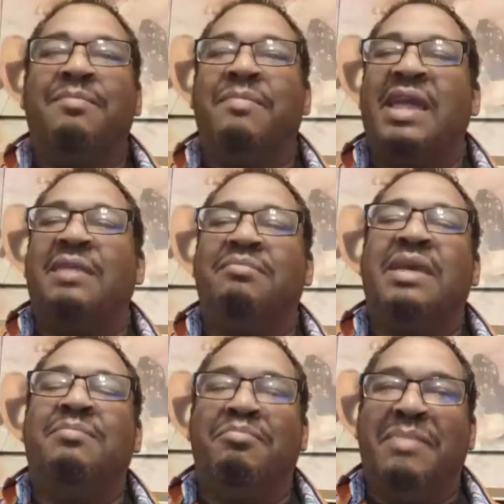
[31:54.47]
made me
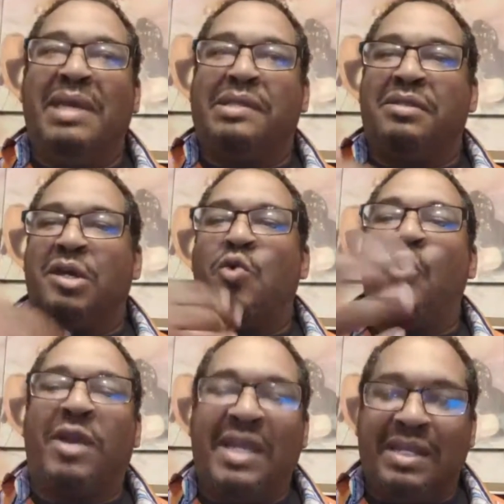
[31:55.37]
miss the
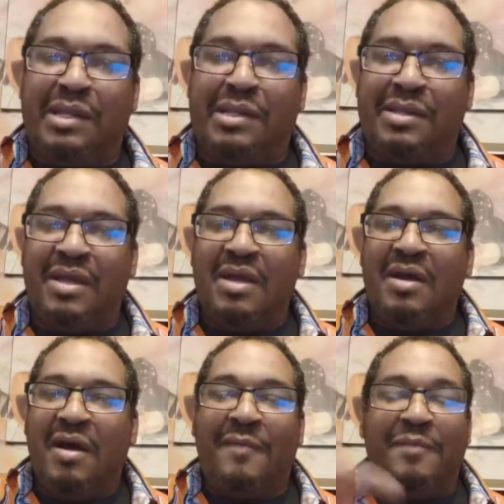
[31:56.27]
quirkiness
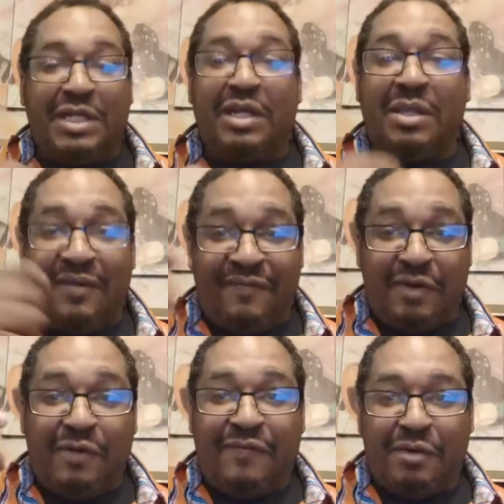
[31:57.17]
of particularly the
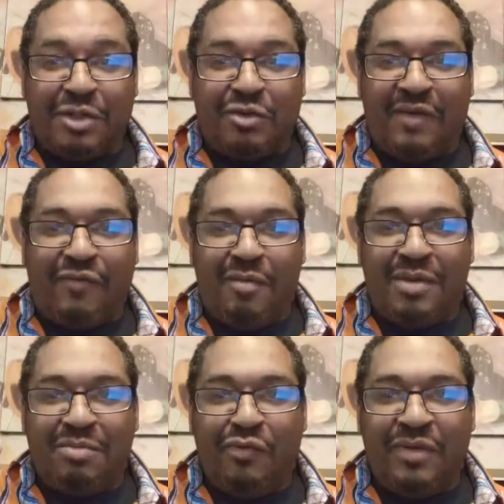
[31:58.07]
very first Transformers
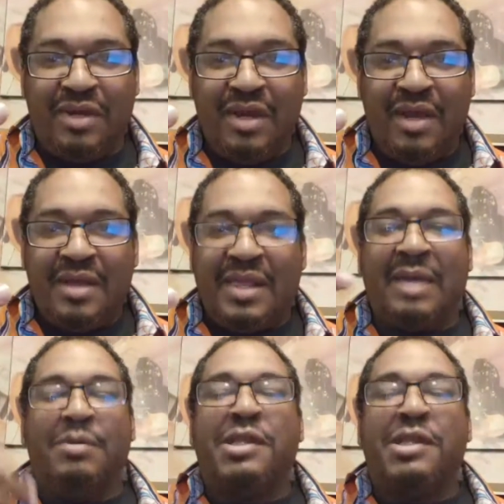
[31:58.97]
movie. Like, it was